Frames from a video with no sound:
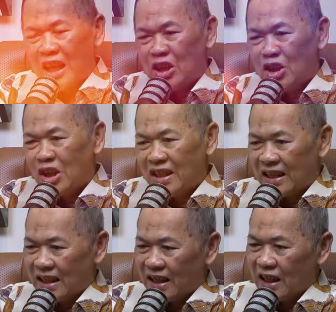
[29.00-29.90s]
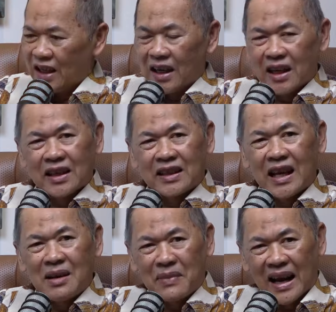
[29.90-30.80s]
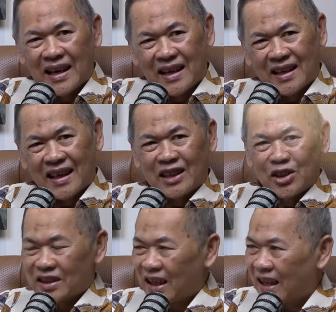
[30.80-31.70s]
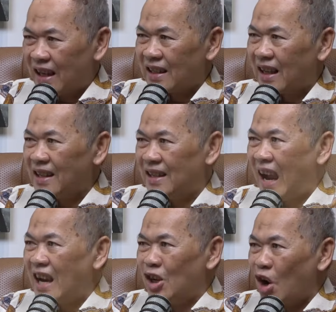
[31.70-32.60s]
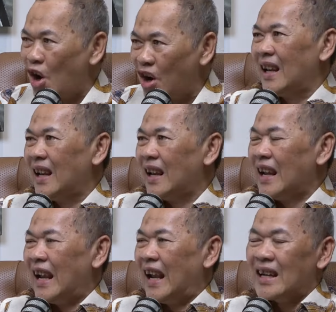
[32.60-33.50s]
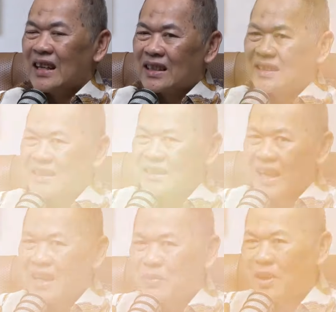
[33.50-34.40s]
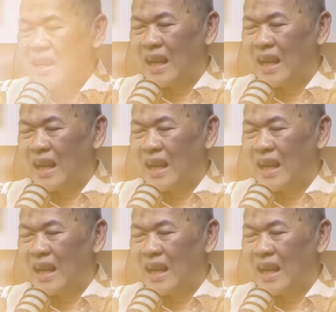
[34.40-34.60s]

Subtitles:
You know the Dilman in Yogyakarta, the Andong, and carbon